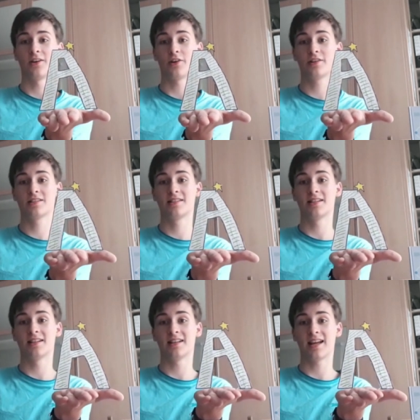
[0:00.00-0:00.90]
How does
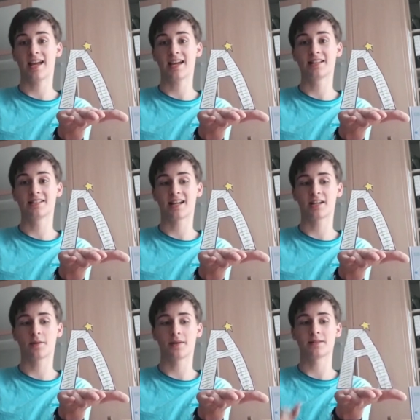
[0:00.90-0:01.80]
the A
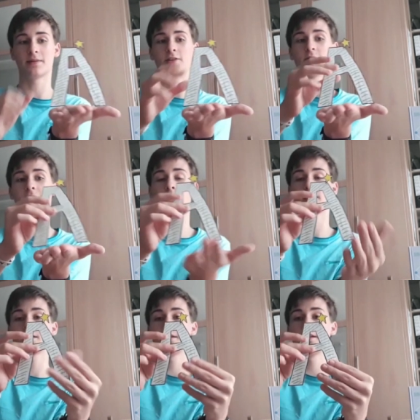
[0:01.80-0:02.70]
stand up? It's made out of
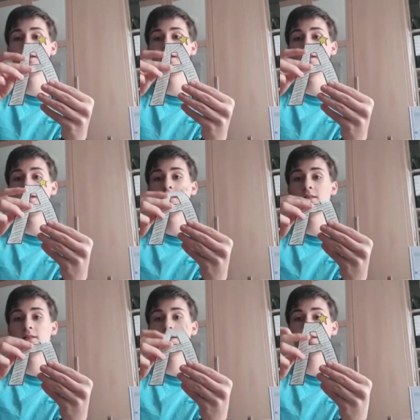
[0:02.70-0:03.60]
paper.
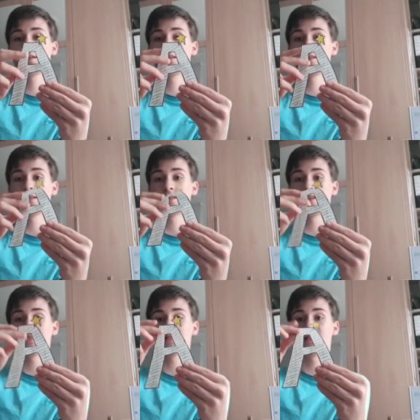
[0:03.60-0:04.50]
Look,
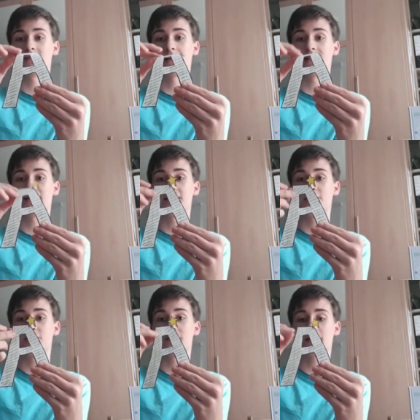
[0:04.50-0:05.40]
it's literally
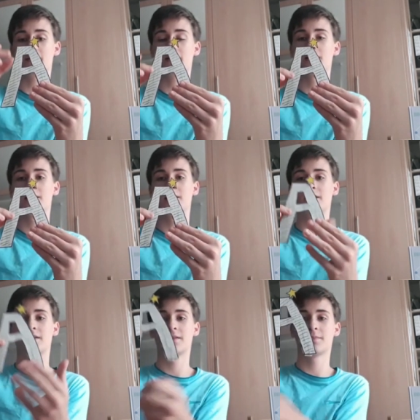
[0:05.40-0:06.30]
just paper.
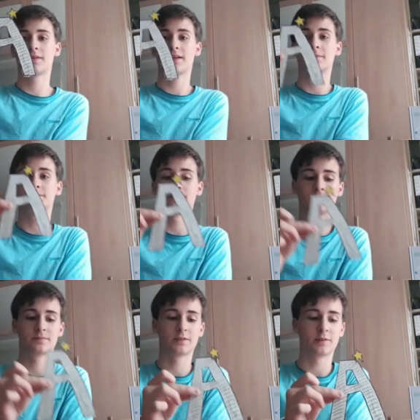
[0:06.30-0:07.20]
But yeah,
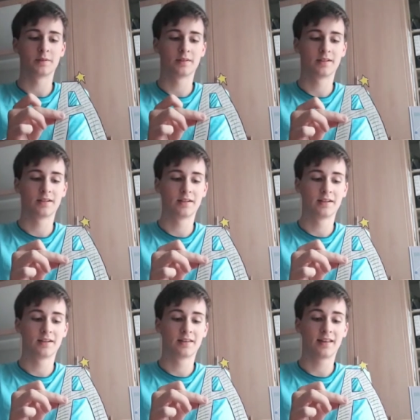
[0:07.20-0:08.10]
so
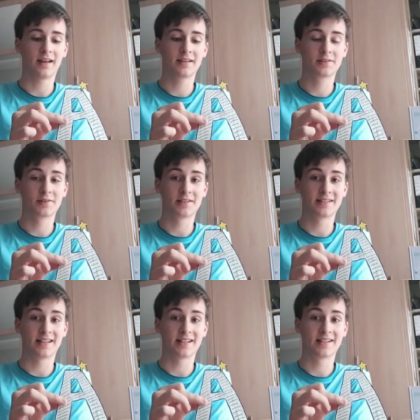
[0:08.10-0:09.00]
that is gonna
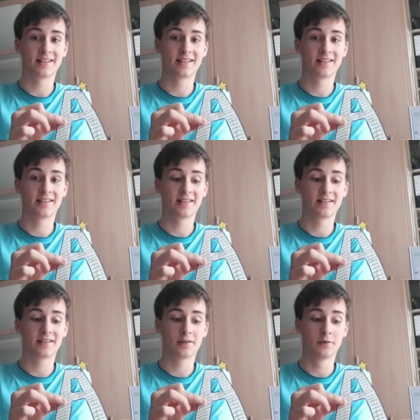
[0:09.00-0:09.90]
sit
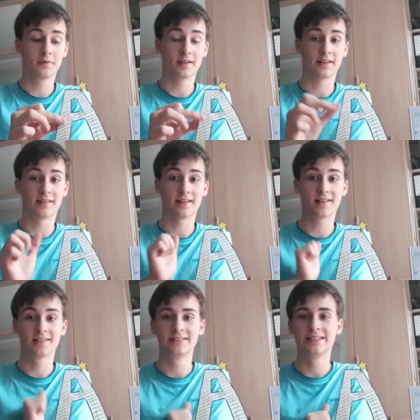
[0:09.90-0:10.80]
hopefully
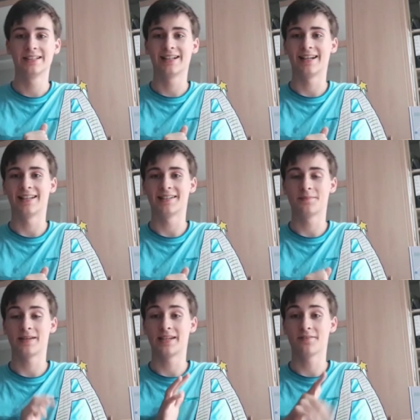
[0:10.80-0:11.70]
there and
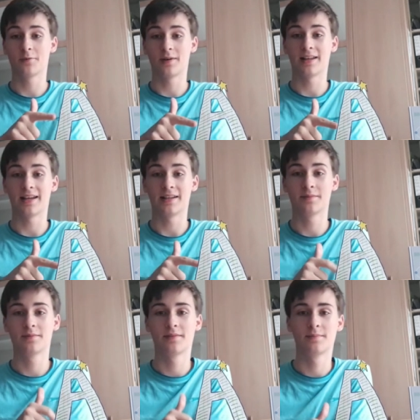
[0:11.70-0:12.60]
behave while I
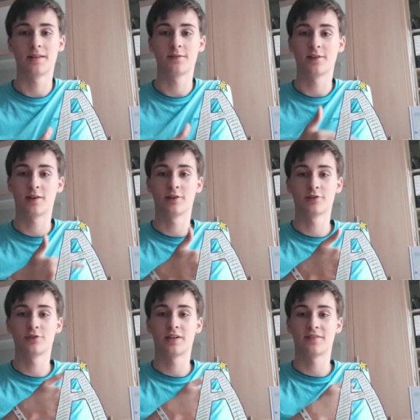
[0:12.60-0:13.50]

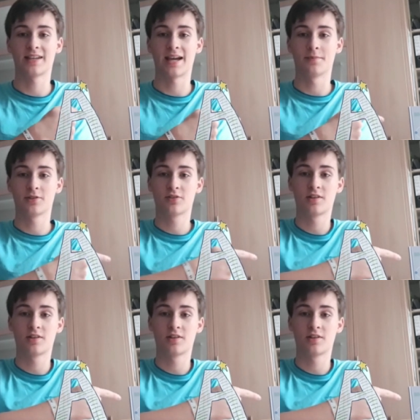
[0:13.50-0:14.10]
also do have a